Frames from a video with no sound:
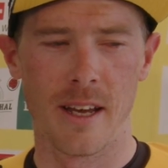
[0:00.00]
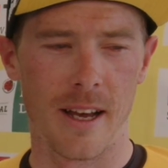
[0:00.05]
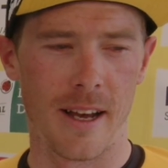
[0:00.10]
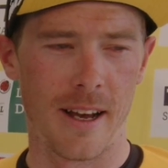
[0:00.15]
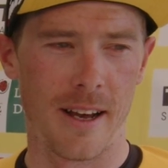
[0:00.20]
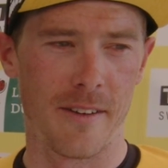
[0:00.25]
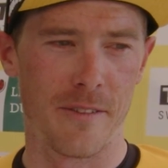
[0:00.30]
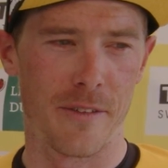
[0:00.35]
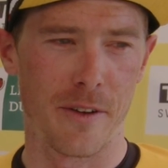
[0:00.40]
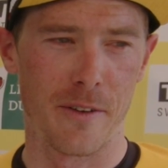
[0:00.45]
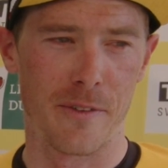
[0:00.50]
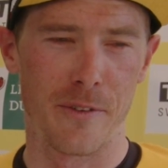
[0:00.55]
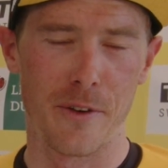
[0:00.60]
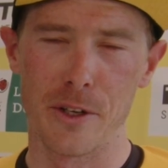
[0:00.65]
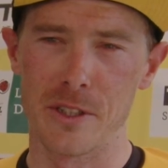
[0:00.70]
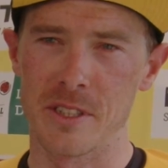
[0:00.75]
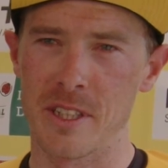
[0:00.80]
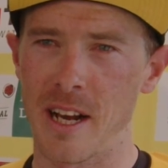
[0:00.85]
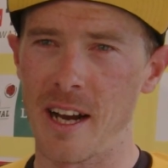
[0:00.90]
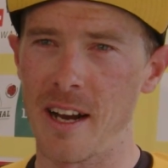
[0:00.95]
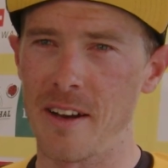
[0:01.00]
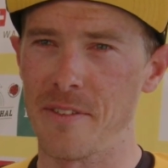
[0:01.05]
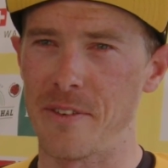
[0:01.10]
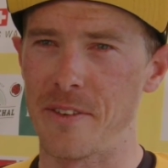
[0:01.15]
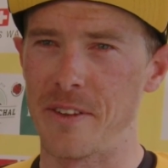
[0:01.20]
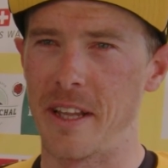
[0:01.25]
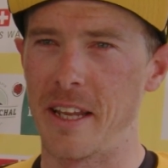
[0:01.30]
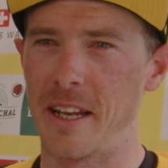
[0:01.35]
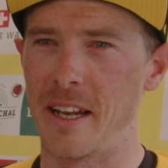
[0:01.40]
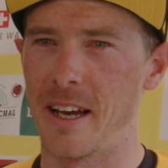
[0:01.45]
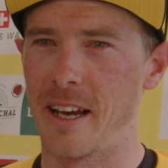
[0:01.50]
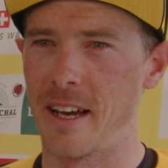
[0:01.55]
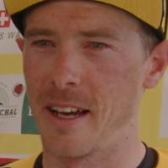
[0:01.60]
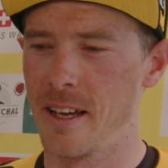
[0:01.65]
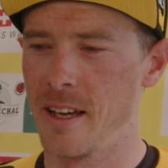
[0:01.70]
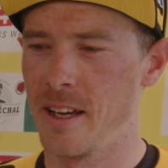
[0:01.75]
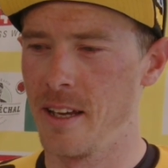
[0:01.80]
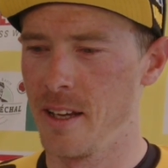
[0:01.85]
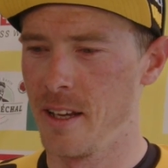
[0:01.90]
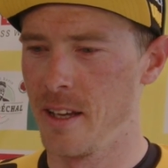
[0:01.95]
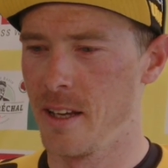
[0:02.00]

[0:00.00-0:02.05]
uh, for the first half, and then uh,